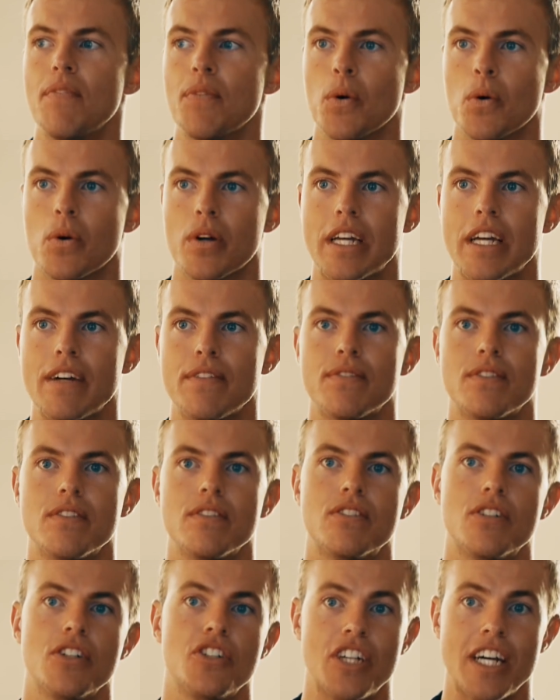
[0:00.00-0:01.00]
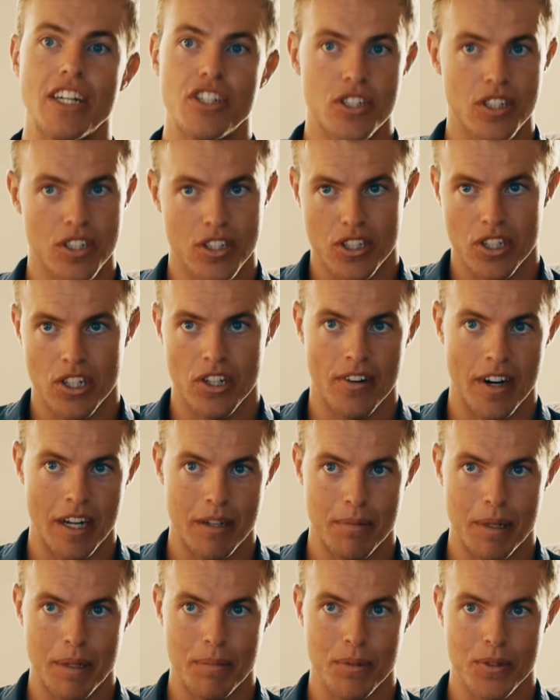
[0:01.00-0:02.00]
or give suggestions to the
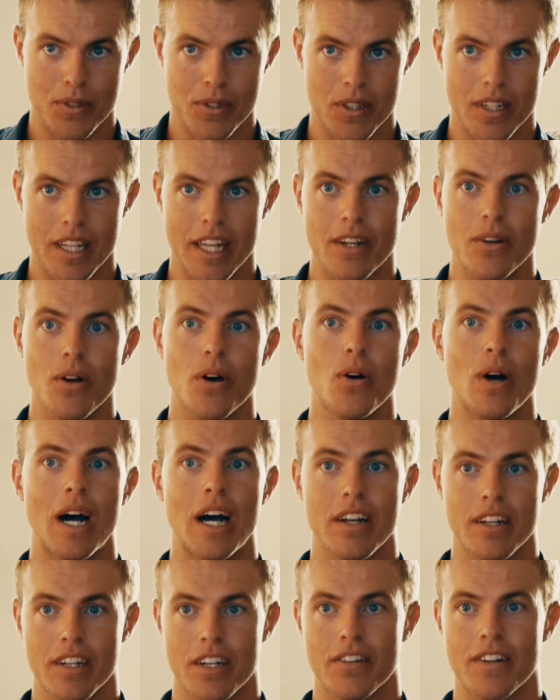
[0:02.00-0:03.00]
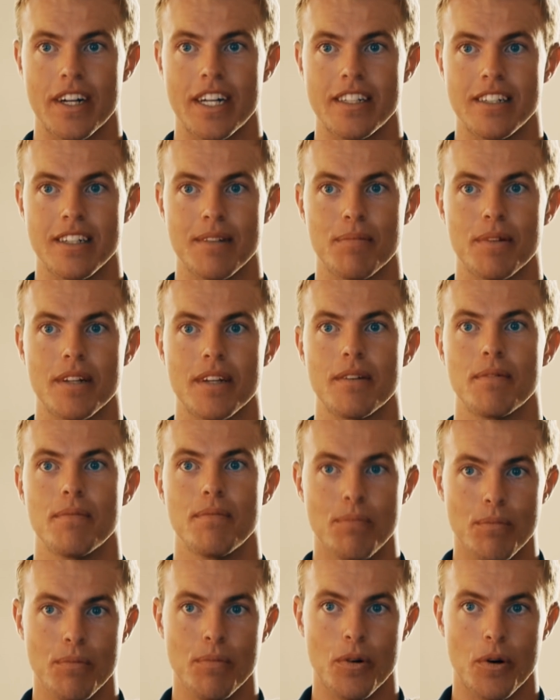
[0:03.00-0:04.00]
right people so they know how to create something
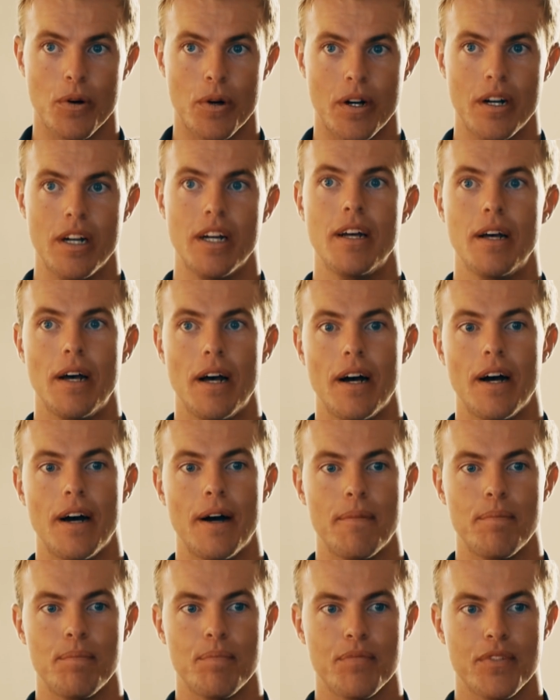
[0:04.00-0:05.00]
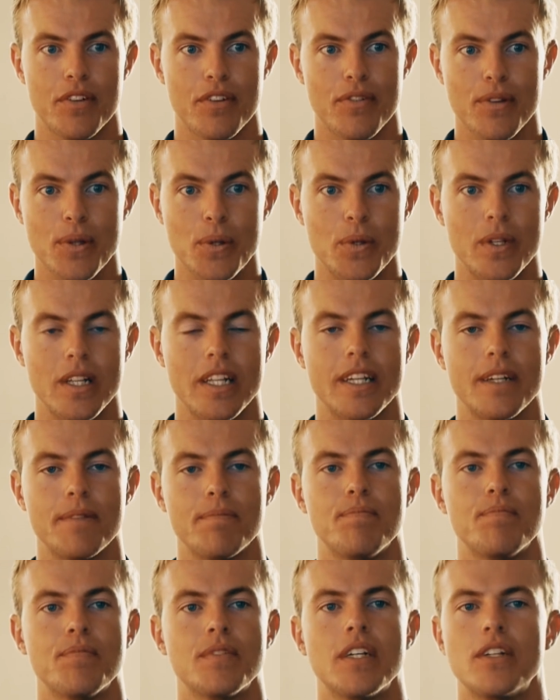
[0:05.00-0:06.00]
more fluently.
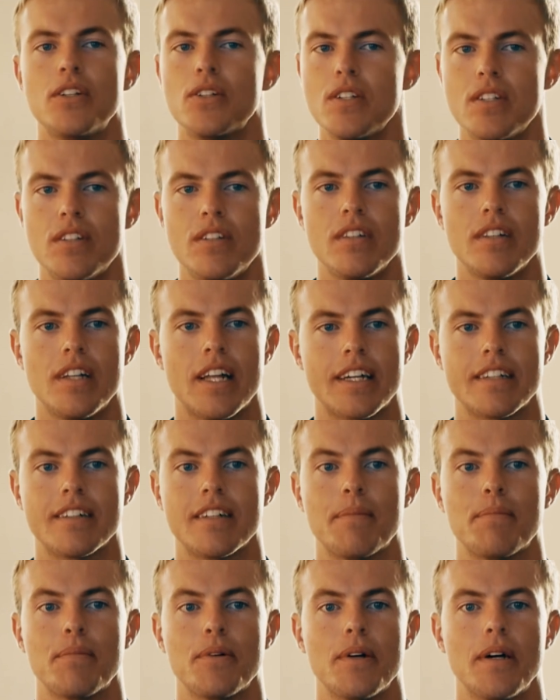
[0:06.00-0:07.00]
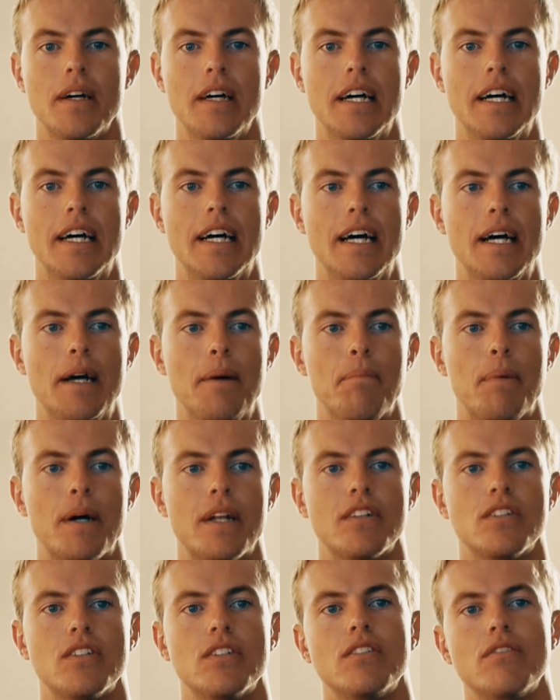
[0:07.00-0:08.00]
Just an example.
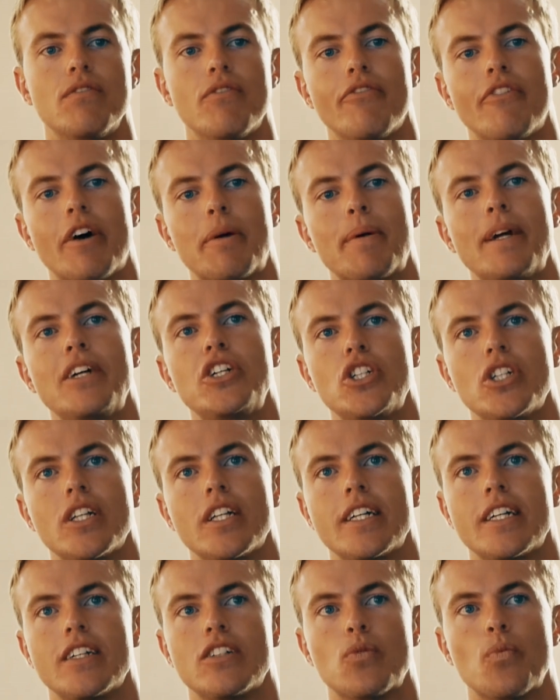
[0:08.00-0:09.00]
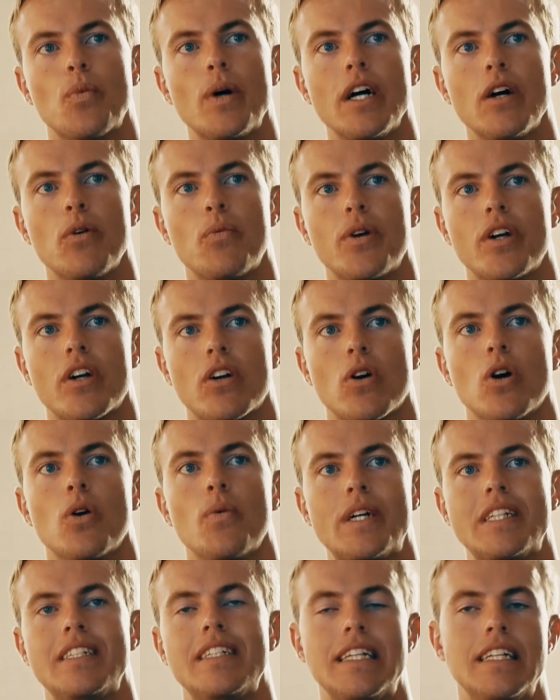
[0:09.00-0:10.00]
But vibrationally as well, we are
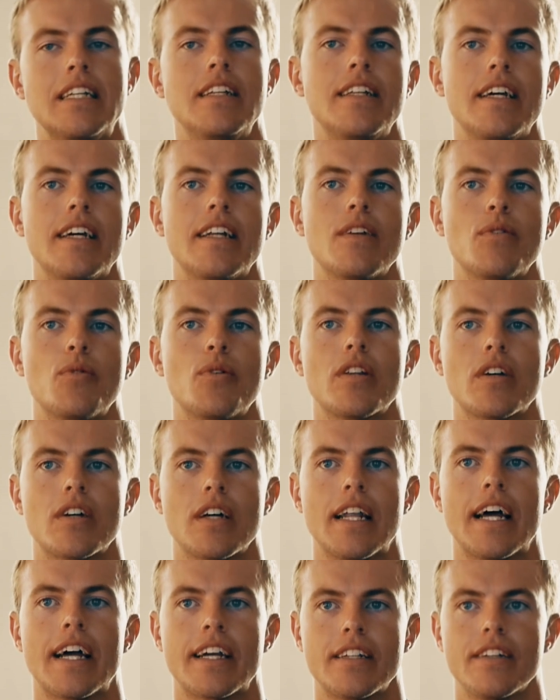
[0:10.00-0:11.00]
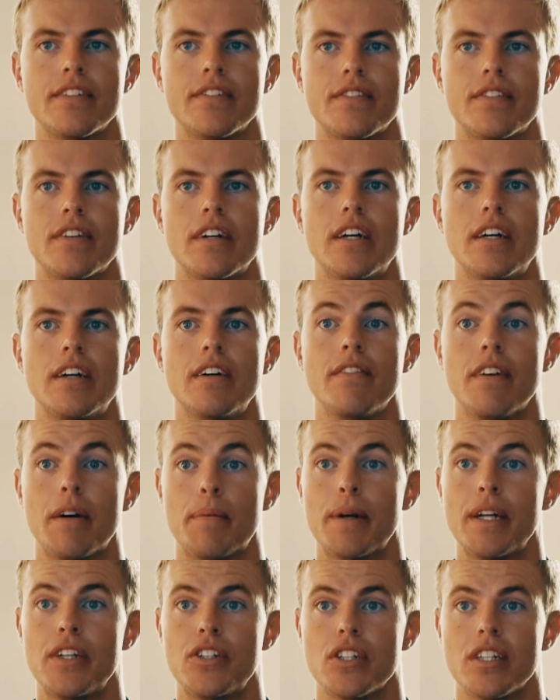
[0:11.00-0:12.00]
always inundated with a collective
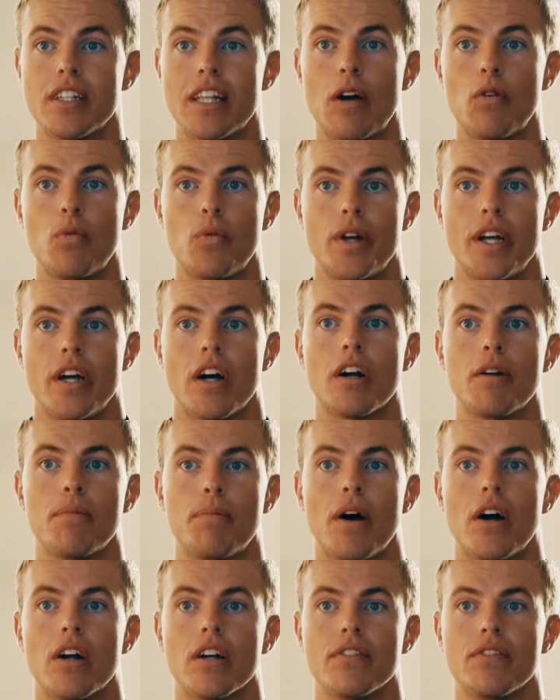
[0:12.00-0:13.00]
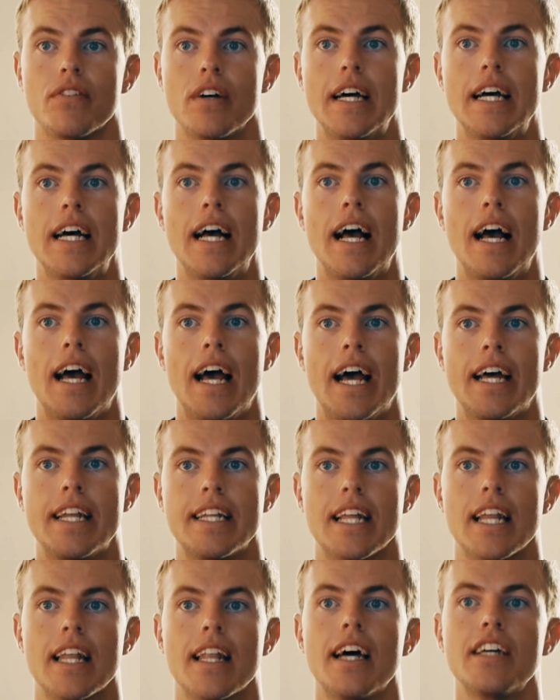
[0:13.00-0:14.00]
vibration that we are a part of.
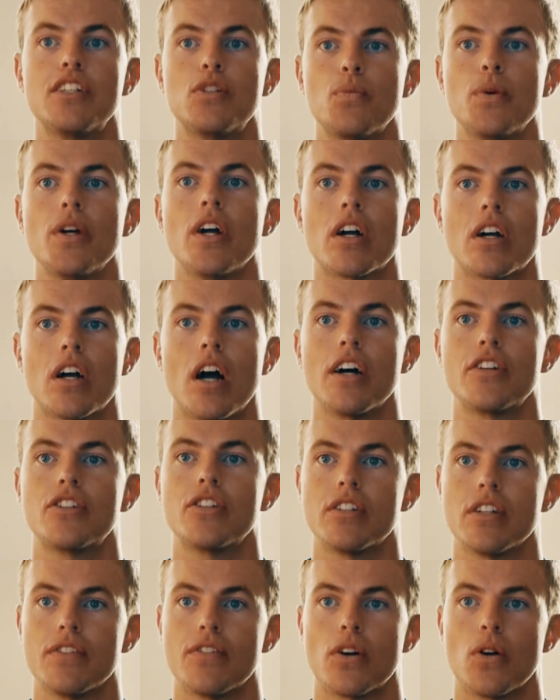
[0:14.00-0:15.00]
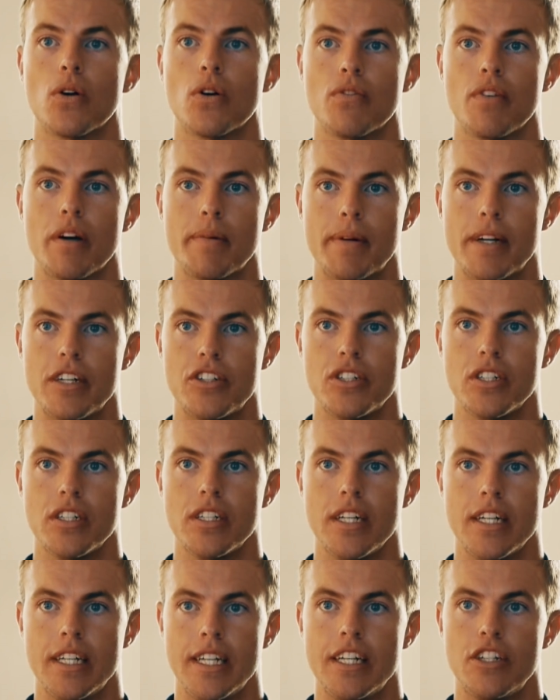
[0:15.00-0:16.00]
And the less we are conscious of our own
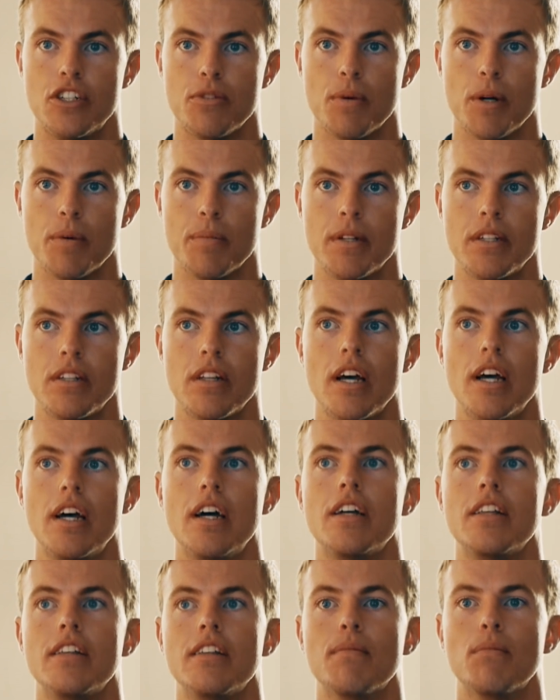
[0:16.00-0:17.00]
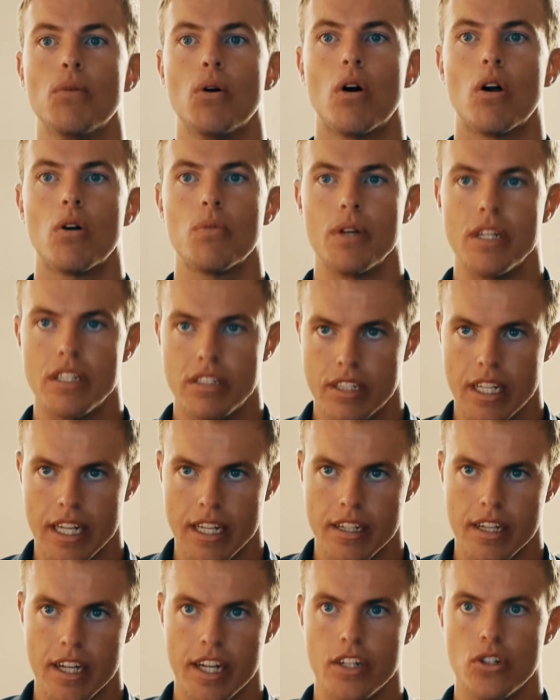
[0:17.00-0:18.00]
vibration in each moment, the more we
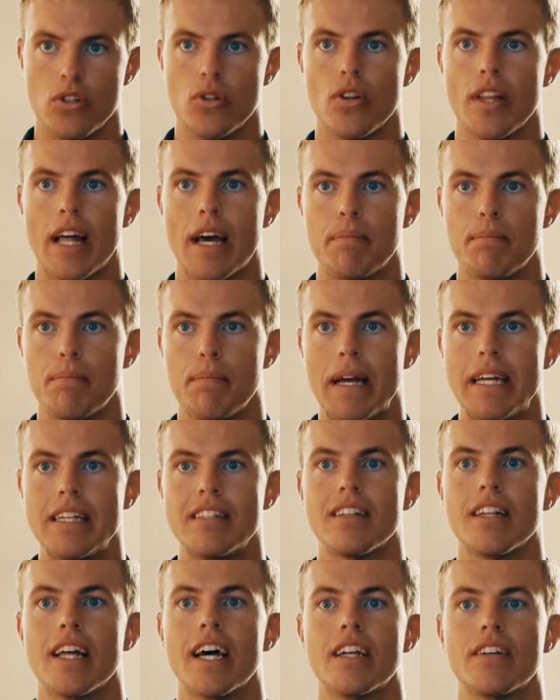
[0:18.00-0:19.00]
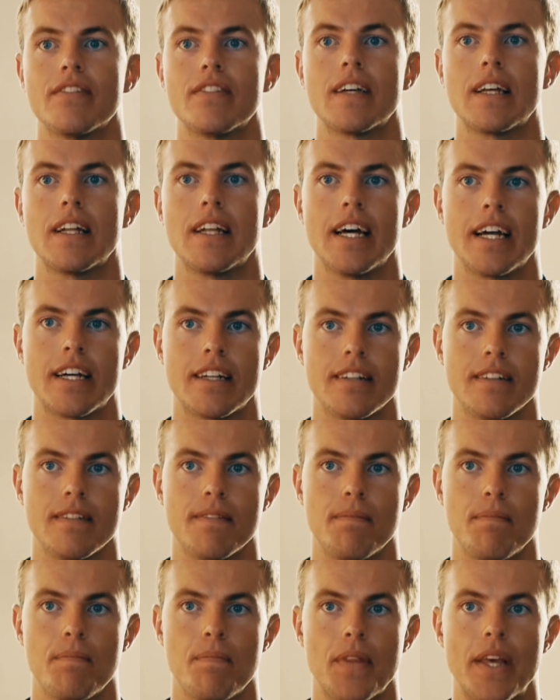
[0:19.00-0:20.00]
sink into that baseline of the collective.
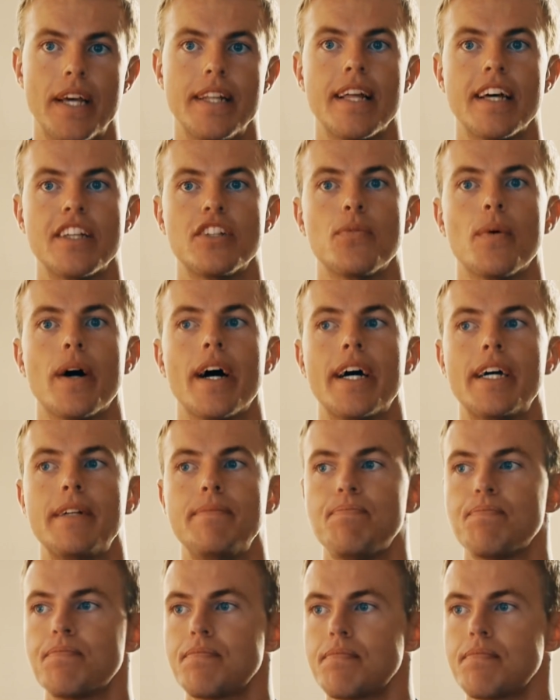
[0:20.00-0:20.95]
That's why